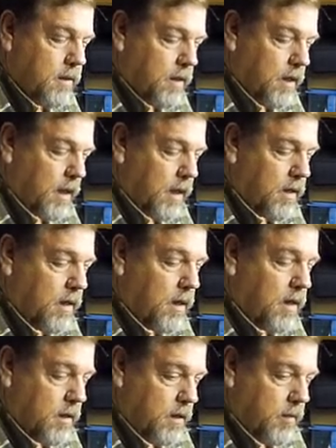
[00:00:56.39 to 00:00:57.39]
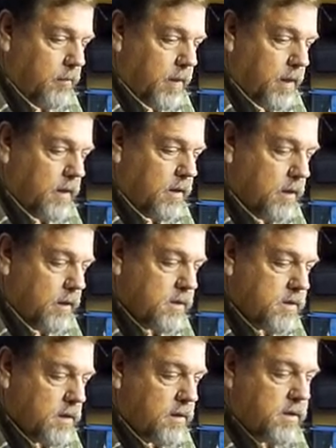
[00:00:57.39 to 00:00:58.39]
erratic, but I
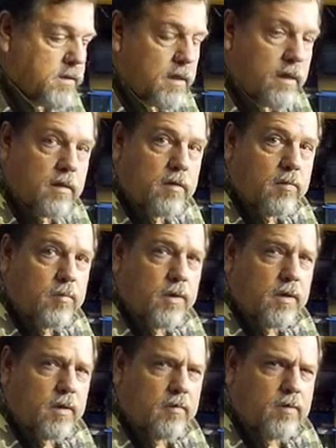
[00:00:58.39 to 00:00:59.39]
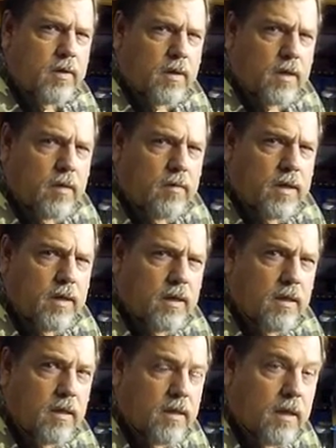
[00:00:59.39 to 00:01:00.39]
still decided to put it over the
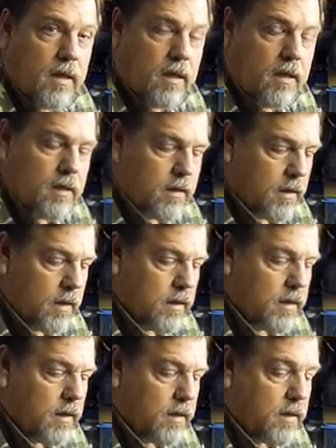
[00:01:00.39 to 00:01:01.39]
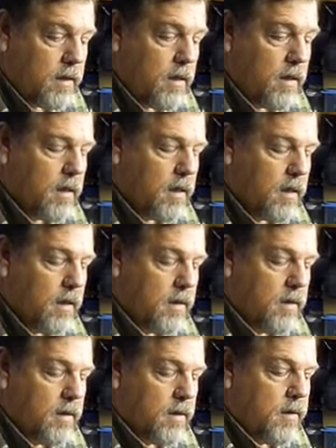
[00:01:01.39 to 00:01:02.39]
chrony and get an idea
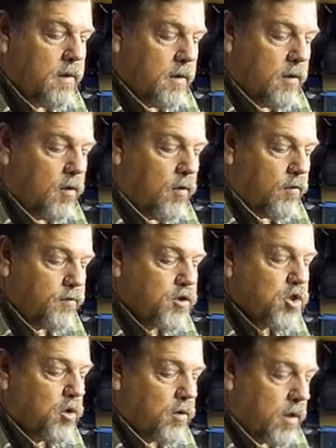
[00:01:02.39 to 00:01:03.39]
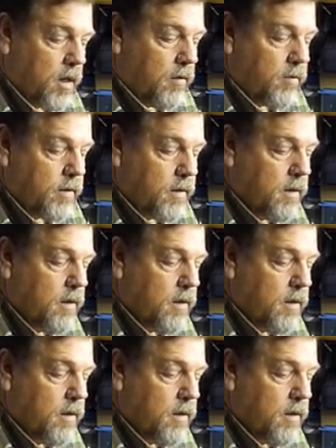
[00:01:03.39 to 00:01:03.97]
of shot count.